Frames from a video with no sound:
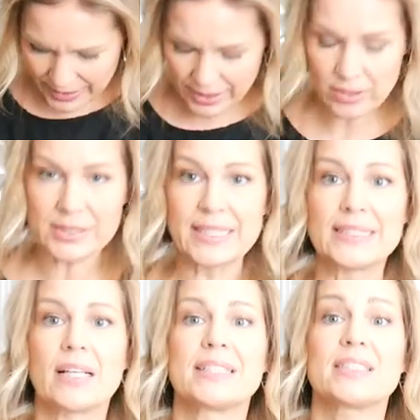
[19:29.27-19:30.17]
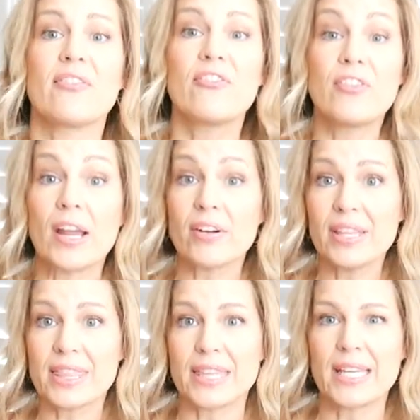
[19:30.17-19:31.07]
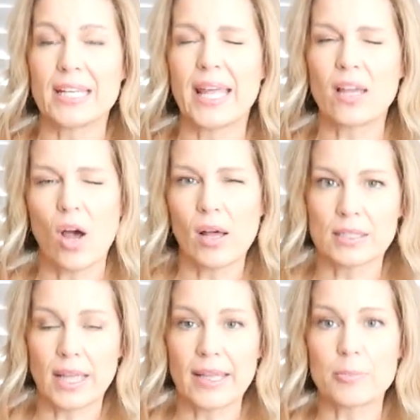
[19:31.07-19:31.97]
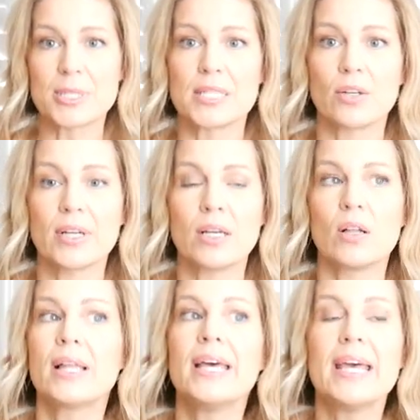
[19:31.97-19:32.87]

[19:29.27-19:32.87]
little detail. It's a very thin, like cotton-like material.